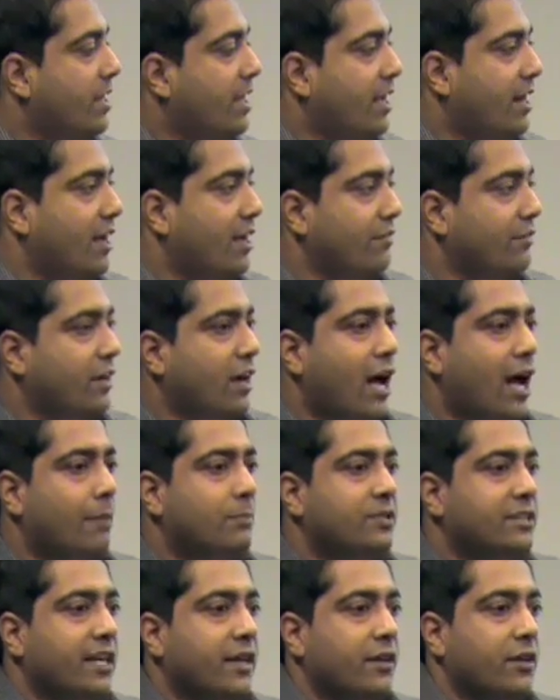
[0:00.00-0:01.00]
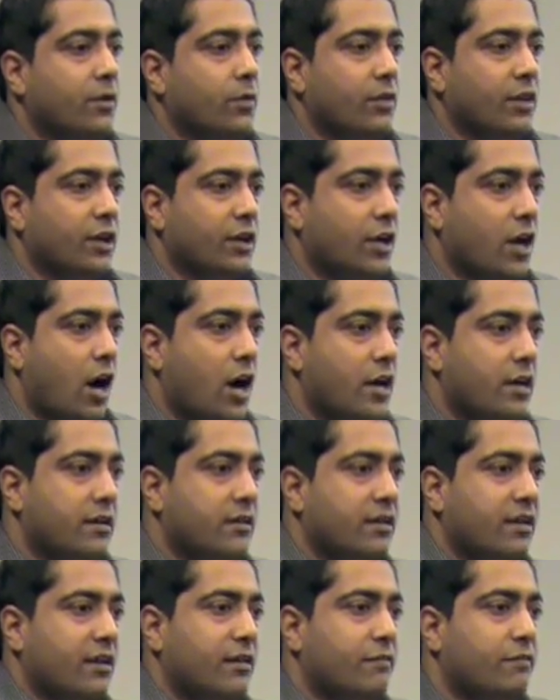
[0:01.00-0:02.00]
and I have a cop standing there with a
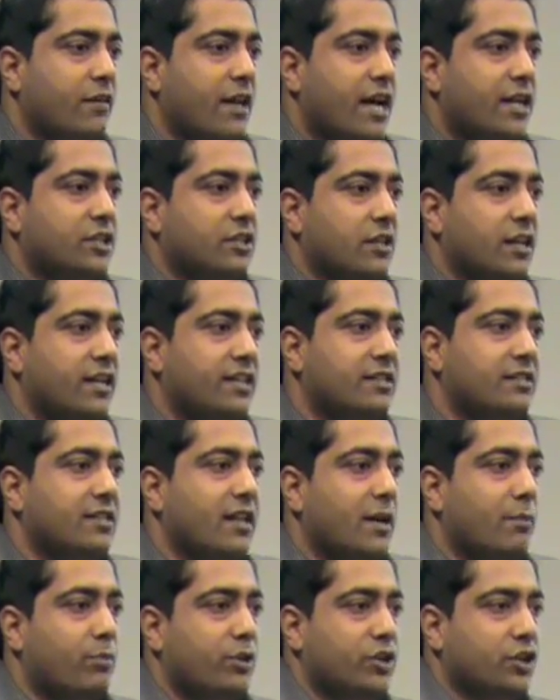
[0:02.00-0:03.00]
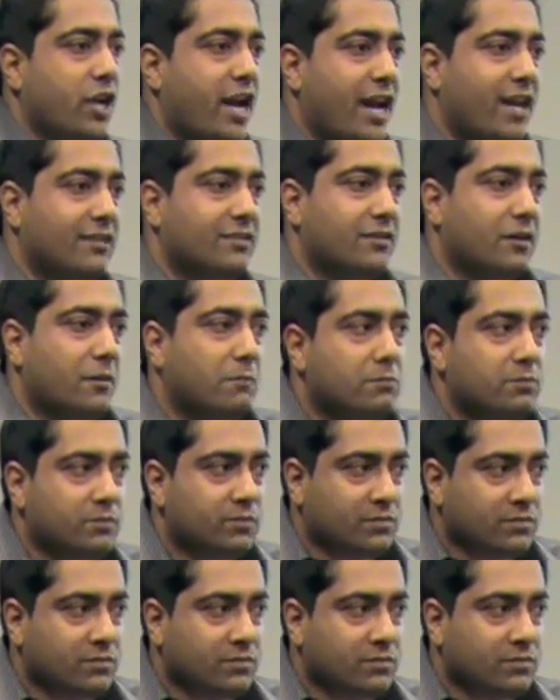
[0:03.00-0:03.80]
gun and a flashlight saying, put your hands up.